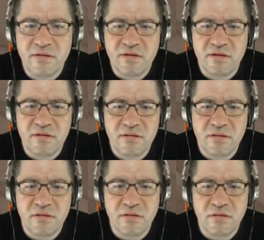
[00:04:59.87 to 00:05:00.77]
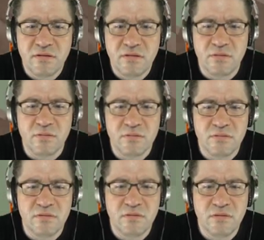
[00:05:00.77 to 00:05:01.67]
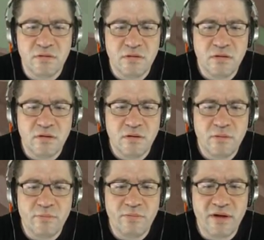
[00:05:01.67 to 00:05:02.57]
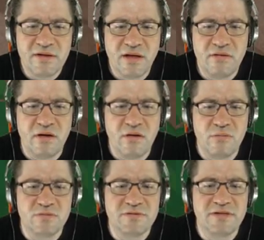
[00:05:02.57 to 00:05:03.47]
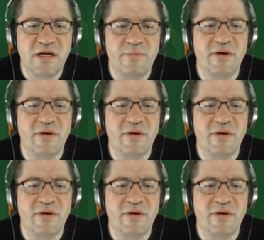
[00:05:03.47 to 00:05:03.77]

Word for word: Good. Uh-oh. Back down. No, come